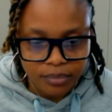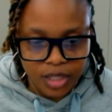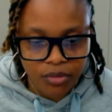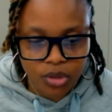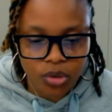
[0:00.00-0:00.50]

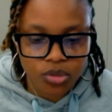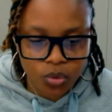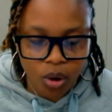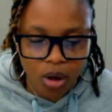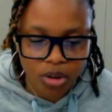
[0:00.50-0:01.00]
for those
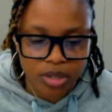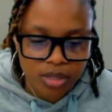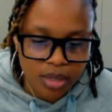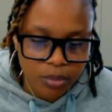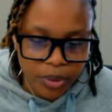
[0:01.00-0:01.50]
who are going to
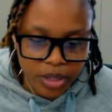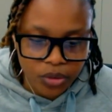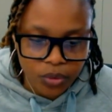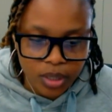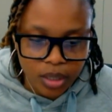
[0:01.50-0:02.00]
celebrate
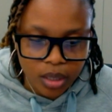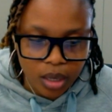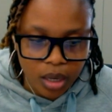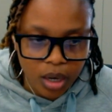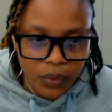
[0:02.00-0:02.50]
New
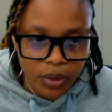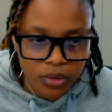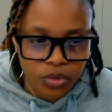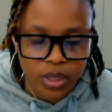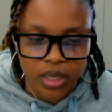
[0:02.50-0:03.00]
Year around
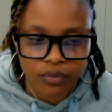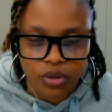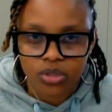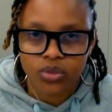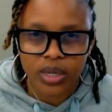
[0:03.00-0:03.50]
the
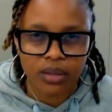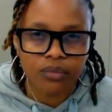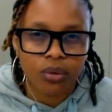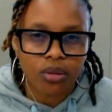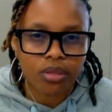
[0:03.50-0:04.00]
21st,
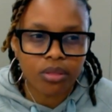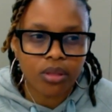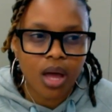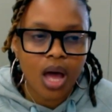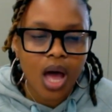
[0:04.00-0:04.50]
24th,
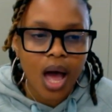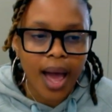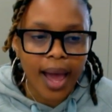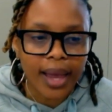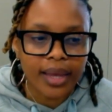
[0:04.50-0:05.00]

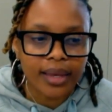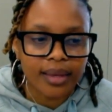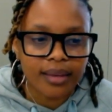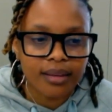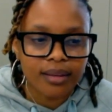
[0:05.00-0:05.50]

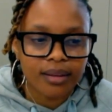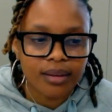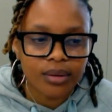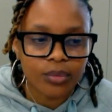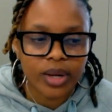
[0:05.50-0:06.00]
I
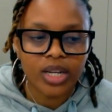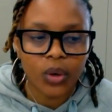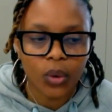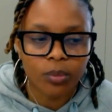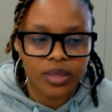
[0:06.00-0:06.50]
really
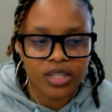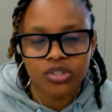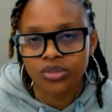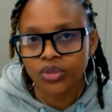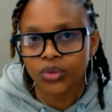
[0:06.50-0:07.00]
hope that
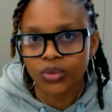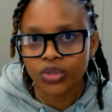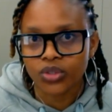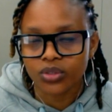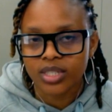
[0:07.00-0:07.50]
you do
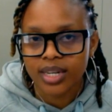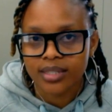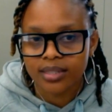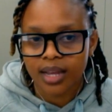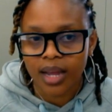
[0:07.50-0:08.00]
use it as
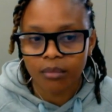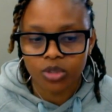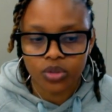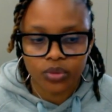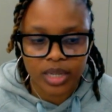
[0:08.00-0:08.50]
a time
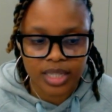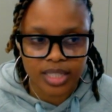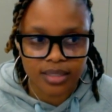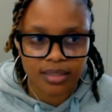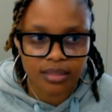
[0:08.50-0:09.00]
to really
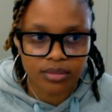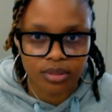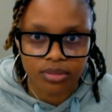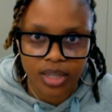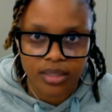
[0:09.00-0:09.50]
just
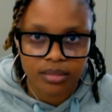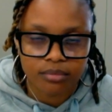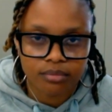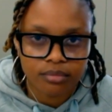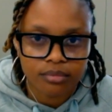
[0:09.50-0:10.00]
reflect
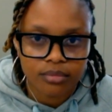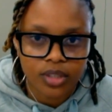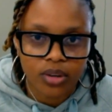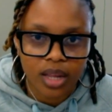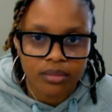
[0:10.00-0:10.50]

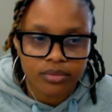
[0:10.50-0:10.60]
on life.